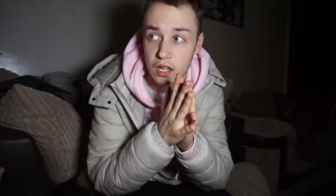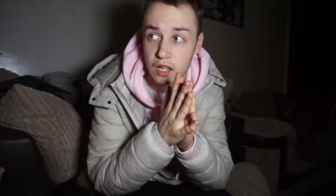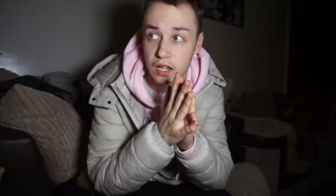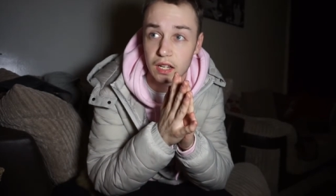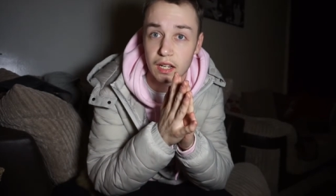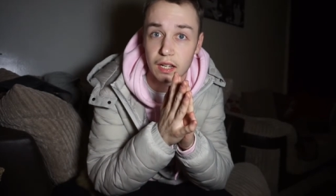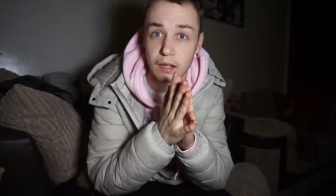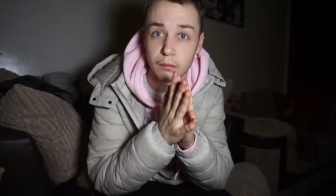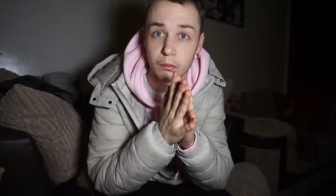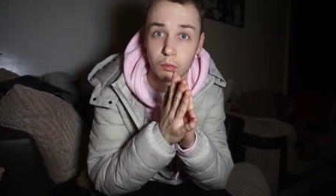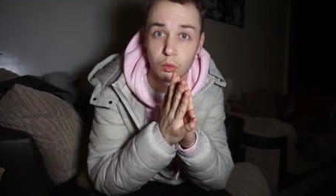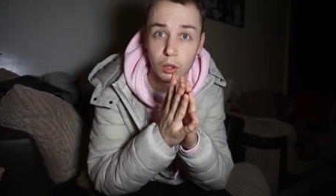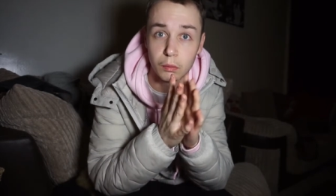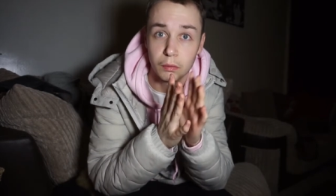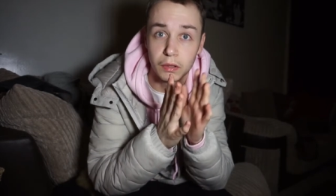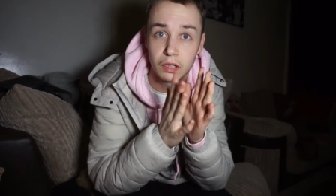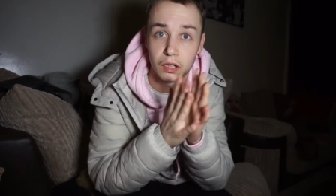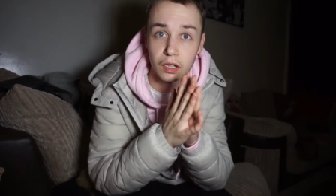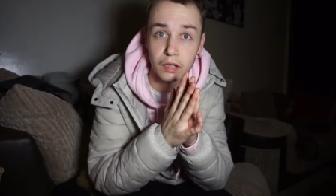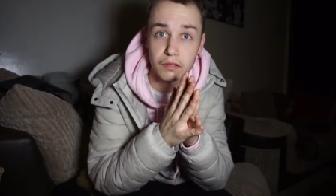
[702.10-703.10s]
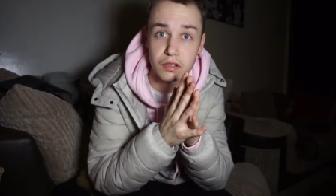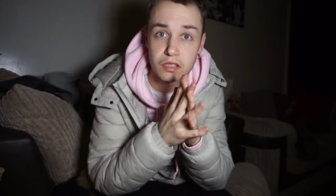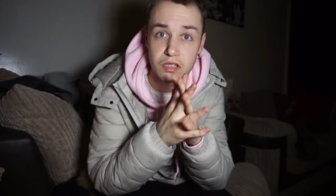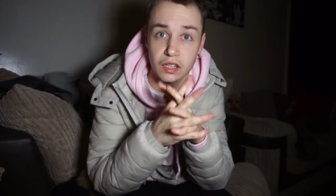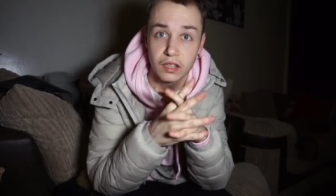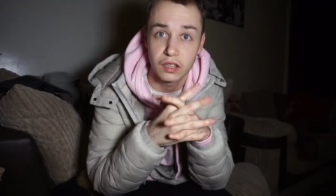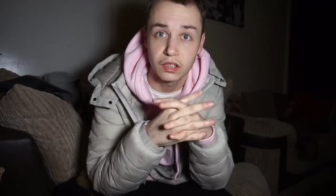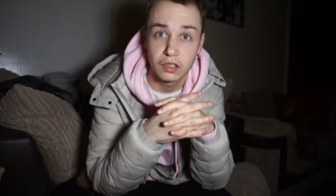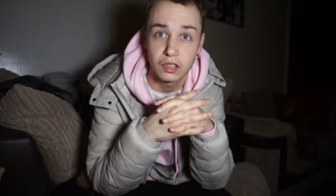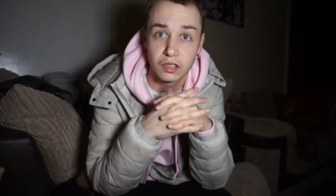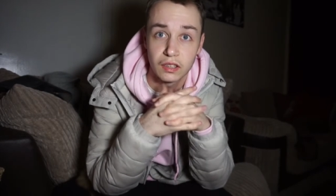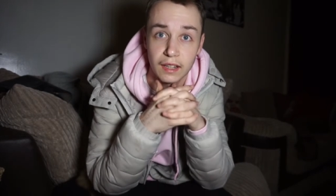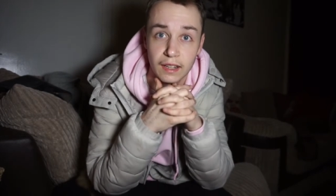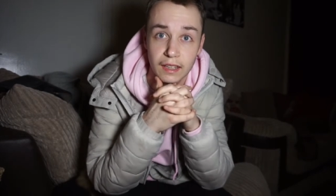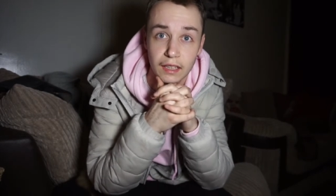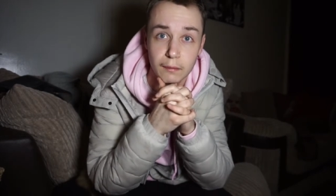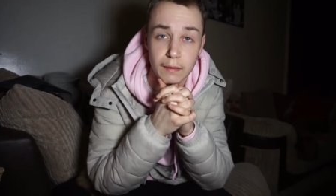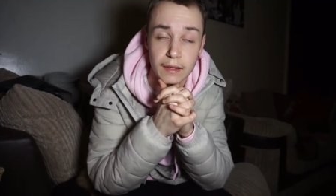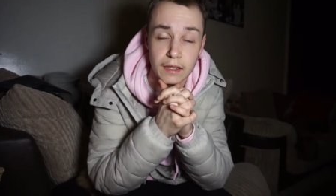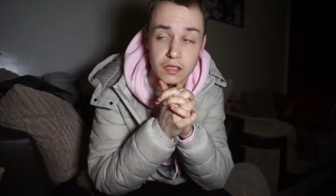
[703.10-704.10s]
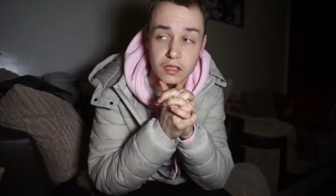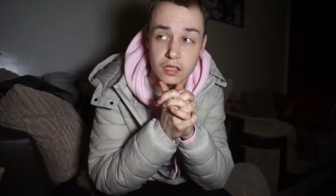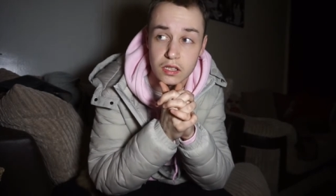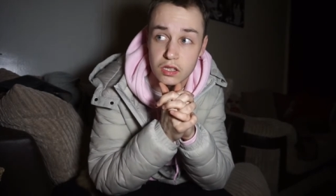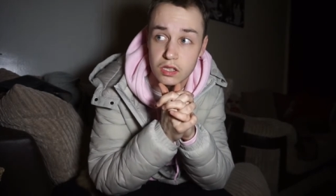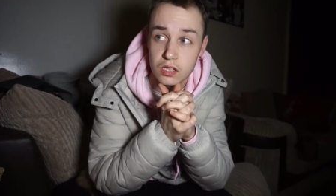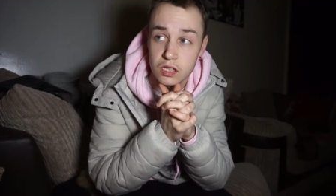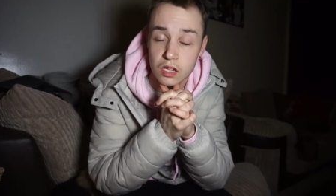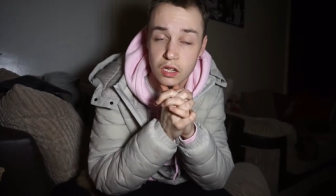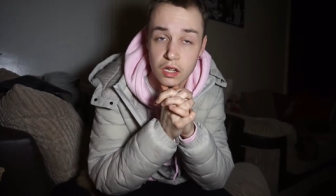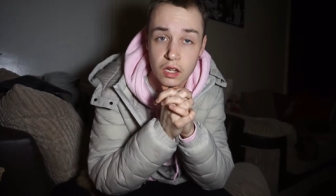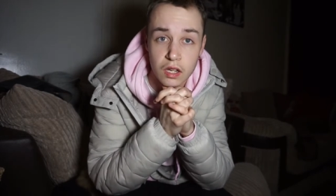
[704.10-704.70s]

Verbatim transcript: um, what my life is like on a daily basis.